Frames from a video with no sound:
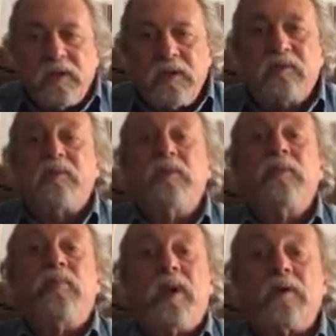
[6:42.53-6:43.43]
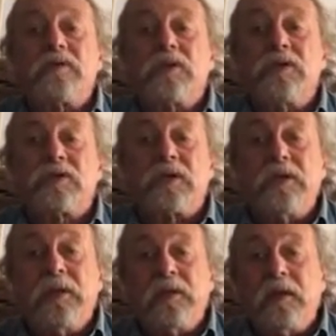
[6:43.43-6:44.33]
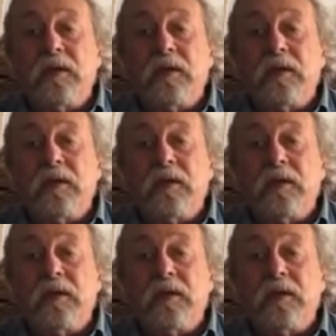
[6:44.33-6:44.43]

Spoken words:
if you're in Paris on Sunday,